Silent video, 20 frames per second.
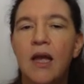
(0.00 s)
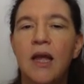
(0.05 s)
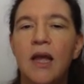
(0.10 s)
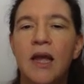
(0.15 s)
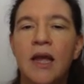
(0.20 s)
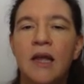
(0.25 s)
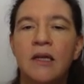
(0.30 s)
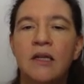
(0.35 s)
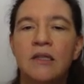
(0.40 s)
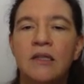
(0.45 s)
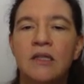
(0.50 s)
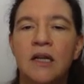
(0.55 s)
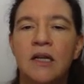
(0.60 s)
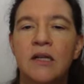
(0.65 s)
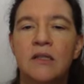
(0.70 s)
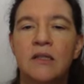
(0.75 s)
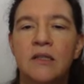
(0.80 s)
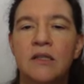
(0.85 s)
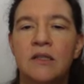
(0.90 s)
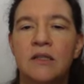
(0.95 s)
And it
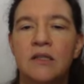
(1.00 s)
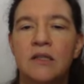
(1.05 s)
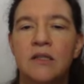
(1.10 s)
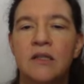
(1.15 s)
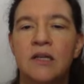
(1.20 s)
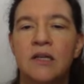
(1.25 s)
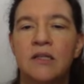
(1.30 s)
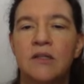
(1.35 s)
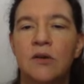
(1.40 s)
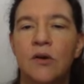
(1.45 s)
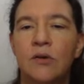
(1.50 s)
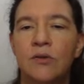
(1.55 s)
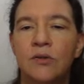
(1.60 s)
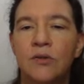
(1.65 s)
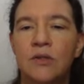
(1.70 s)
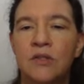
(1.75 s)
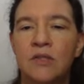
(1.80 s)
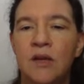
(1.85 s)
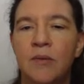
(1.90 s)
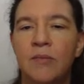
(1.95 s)
tells us that there's also
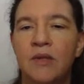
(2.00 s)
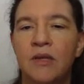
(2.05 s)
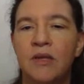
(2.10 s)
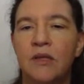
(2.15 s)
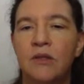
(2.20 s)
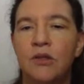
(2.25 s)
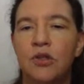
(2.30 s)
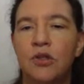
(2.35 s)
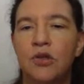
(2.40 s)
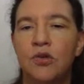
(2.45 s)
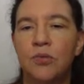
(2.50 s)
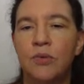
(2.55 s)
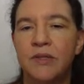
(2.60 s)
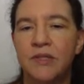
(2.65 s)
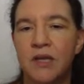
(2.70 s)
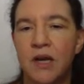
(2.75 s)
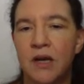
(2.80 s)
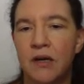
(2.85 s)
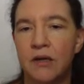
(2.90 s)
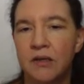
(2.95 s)
something to do
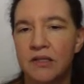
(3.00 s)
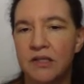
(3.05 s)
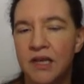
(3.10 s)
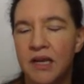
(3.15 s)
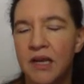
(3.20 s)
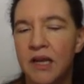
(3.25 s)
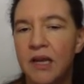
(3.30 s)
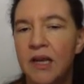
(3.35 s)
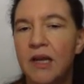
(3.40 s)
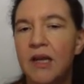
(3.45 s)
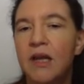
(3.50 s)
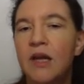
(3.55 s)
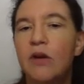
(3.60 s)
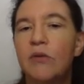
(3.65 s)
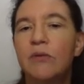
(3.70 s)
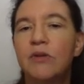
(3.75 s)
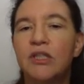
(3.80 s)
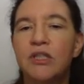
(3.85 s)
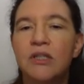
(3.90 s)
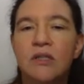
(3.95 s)
with RSA,
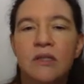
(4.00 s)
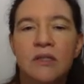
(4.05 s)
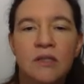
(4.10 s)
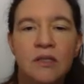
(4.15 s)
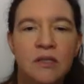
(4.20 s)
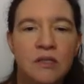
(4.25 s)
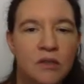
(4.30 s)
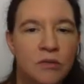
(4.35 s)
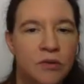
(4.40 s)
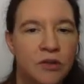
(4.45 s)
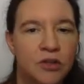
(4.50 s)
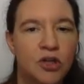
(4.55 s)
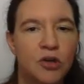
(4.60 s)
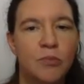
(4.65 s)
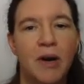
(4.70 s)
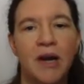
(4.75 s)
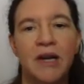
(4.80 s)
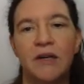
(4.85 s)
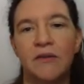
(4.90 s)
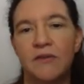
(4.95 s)
which is a system that you
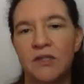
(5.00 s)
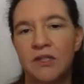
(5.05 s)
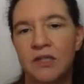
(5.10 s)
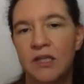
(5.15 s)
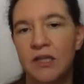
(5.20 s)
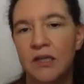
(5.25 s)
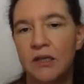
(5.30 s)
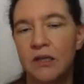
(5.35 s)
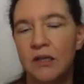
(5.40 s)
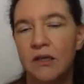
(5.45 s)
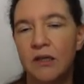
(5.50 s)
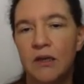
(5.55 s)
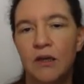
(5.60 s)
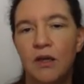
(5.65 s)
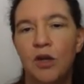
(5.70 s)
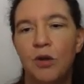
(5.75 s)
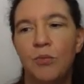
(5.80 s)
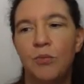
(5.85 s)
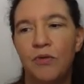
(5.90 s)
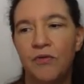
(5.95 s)
might have seen
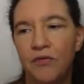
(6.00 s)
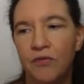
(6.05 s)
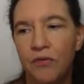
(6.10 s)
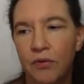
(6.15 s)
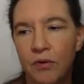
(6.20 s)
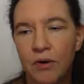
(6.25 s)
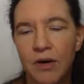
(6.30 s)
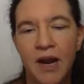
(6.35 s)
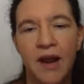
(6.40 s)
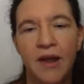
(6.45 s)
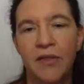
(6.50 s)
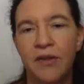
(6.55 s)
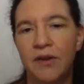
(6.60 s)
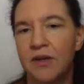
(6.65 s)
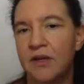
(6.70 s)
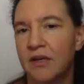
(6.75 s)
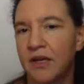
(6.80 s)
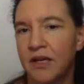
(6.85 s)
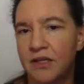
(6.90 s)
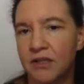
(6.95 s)
before,
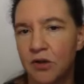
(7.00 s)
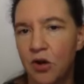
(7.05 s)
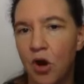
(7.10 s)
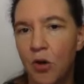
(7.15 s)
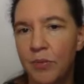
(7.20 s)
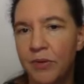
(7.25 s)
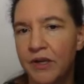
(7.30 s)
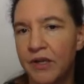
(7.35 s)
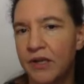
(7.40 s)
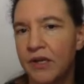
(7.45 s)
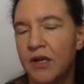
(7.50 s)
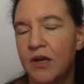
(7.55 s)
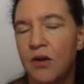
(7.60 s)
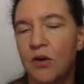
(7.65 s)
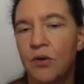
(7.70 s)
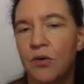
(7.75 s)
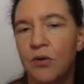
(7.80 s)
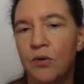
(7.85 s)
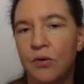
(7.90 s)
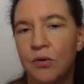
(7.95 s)
either as a hobby
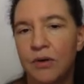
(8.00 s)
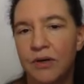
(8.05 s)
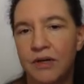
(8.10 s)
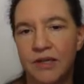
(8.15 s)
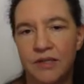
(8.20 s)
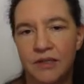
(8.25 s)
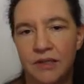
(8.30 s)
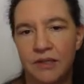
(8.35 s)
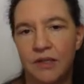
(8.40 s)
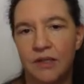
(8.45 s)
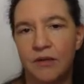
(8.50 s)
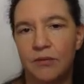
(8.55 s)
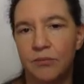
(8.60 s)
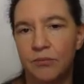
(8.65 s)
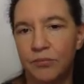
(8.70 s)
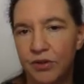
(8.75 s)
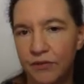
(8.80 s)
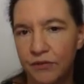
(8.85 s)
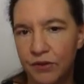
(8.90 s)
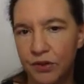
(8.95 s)
or as the
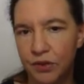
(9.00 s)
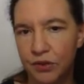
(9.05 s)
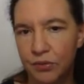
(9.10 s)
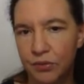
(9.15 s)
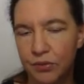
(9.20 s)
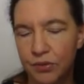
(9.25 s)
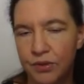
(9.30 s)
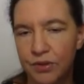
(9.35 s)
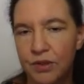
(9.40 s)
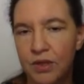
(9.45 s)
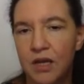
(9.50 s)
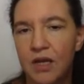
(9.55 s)
previous course.